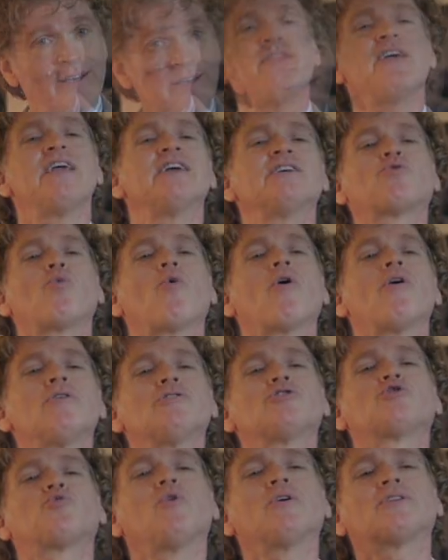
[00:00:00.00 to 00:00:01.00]
These
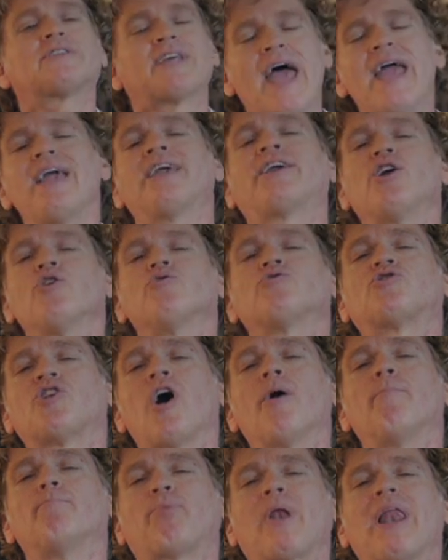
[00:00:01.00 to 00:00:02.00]
words will take you
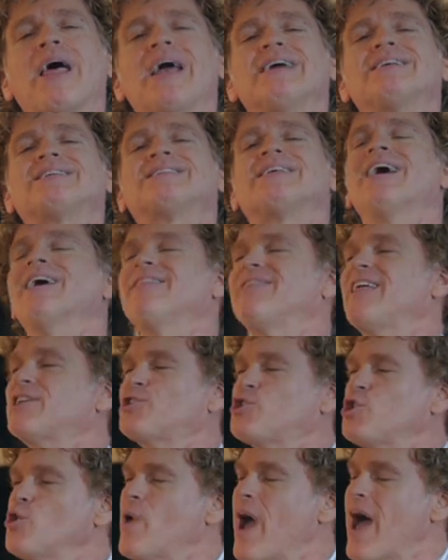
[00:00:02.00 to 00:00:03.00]
someplace
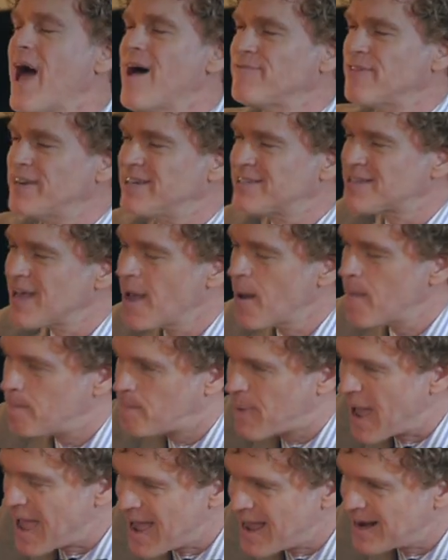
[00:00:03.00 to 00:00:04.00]
that you haven't
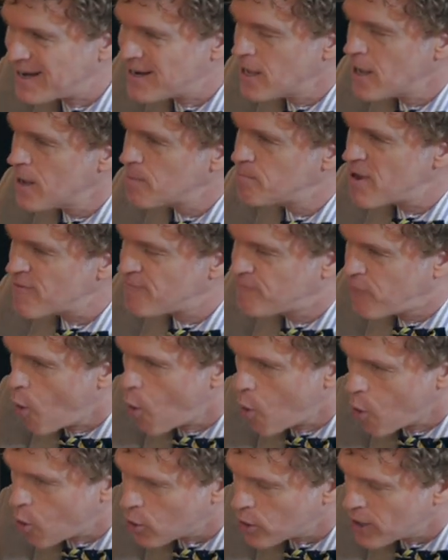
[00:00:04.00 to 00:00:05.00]
been
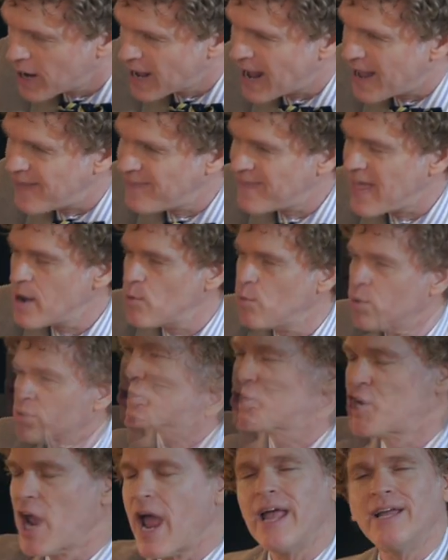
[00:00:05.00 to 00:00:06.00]
before, and they will
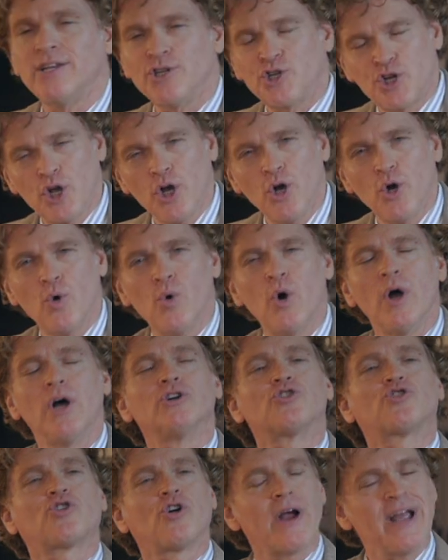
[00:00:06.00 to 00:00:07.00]
change you,
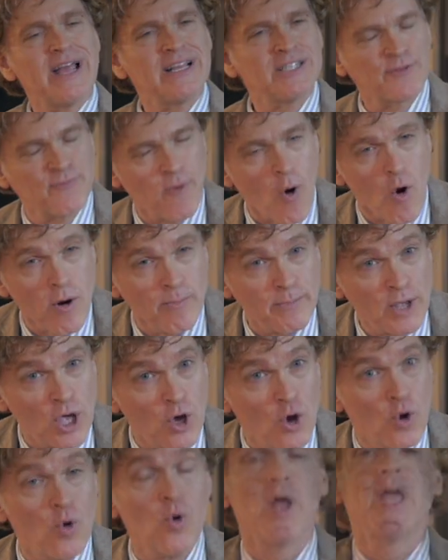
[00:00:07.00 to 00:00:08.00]
transform
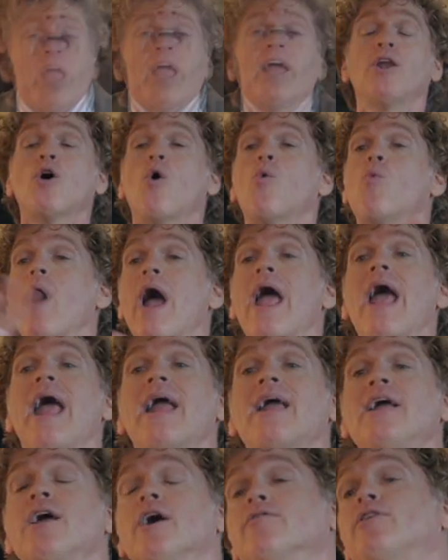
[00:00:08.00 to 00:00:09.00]
you in a
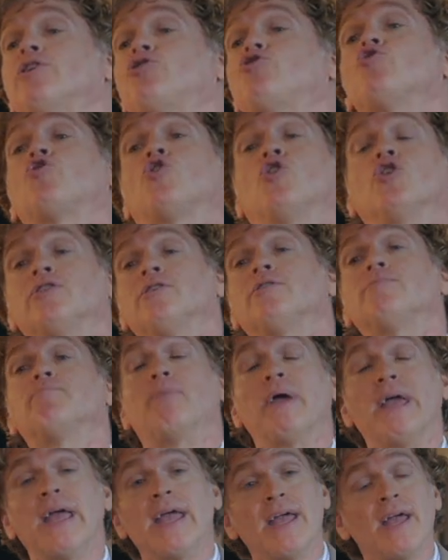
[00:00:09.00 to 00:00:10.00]
way that you couldn't
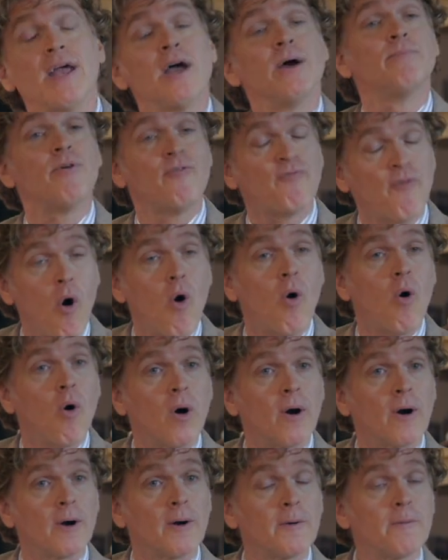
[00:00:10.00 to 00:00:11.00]
be
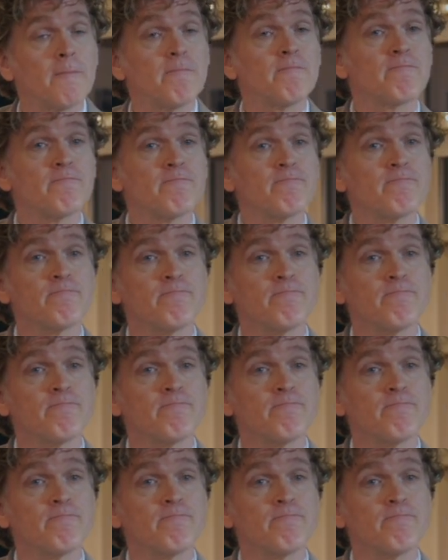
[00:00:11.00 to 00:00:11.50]
before. Mm-hmm.